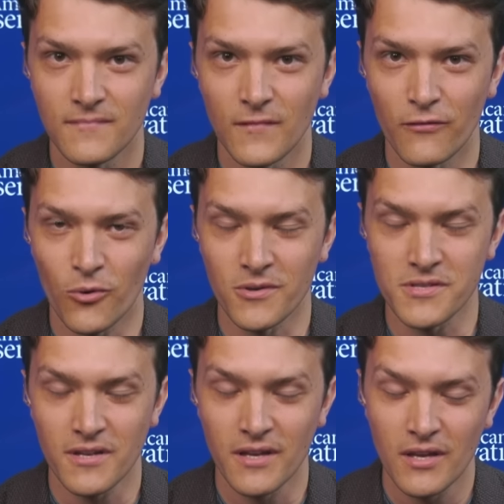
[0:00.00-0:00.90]
Of
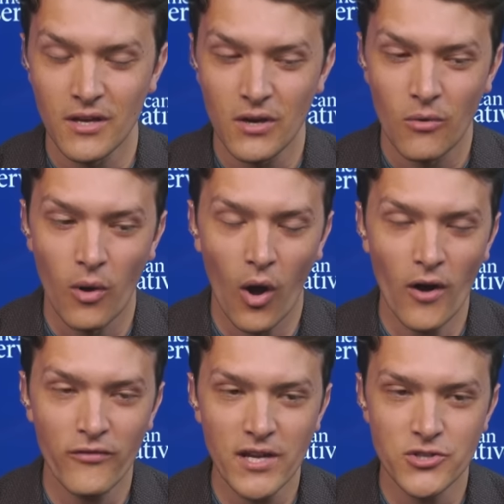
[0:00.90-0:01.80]
course. Well,
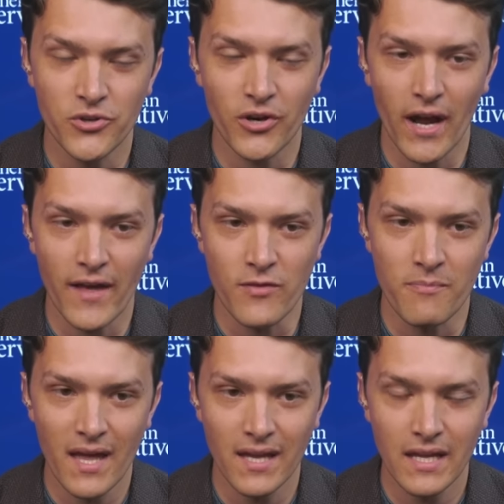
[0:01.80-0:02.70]
R F K Junior has
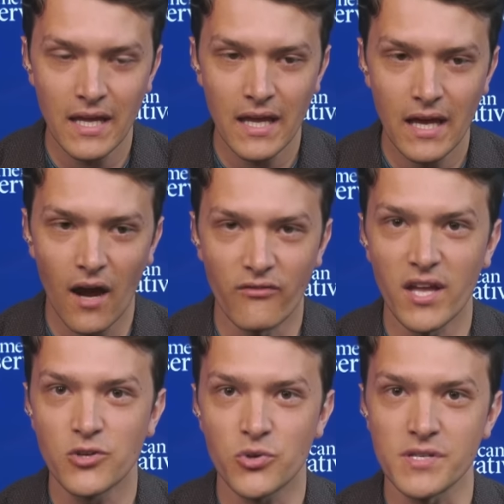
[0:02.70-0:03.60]
been of
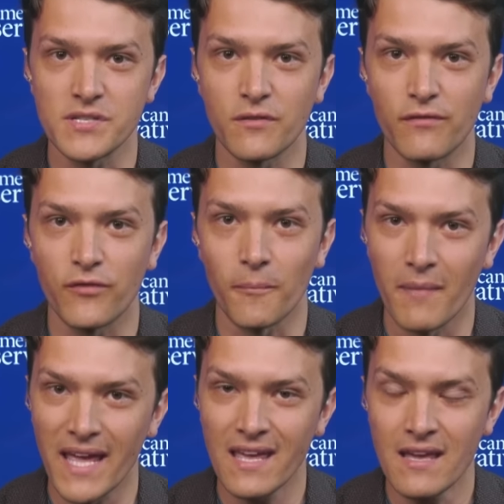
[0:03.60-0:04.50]
interest for
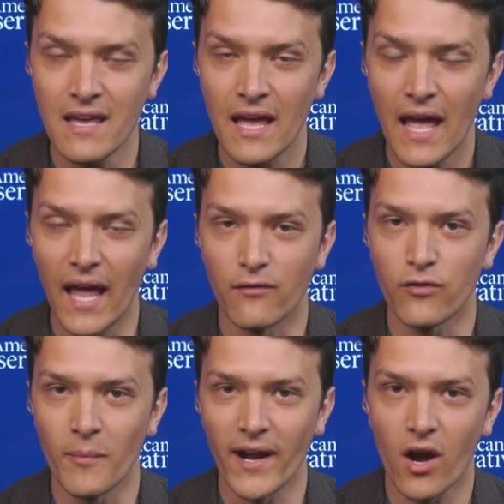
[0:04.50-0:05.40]
me and
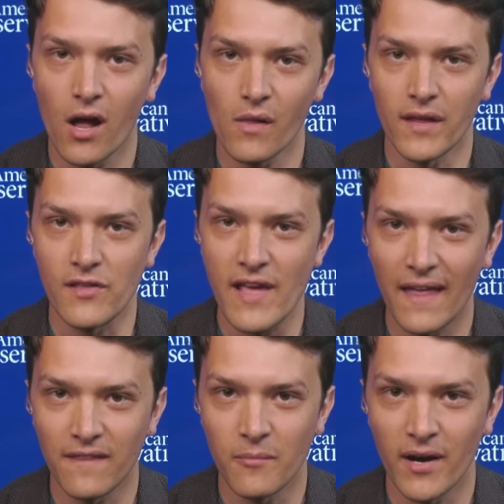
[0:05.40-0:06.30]
for my colleagues
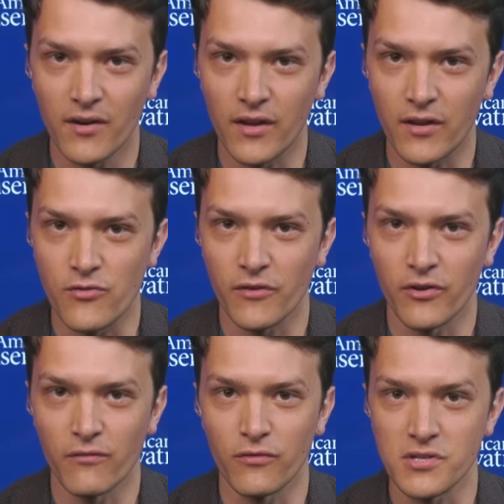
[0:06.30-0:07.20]
at the American
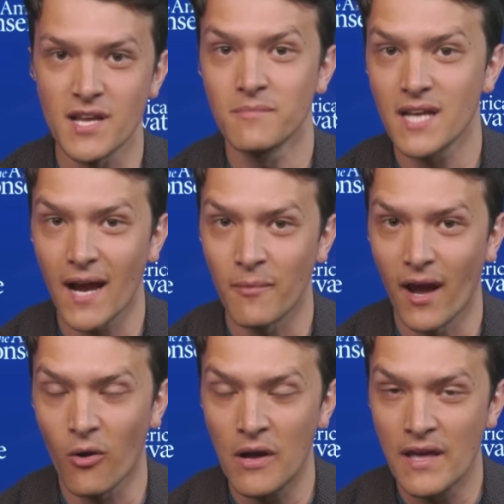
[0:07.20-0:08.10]
Conservative for some time
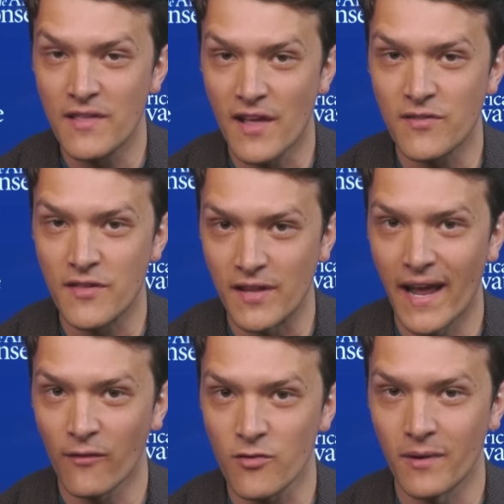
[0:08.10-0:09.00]
now, since his
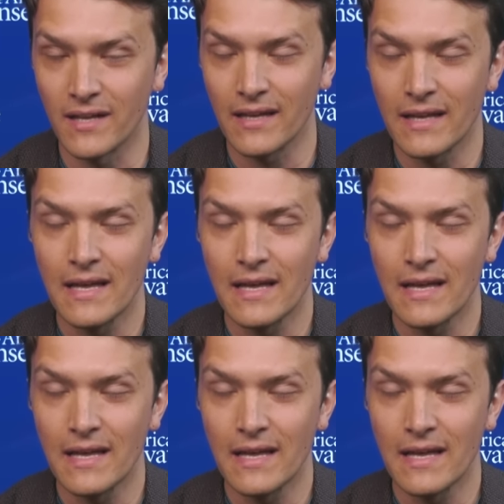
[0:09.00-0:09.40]
announcement.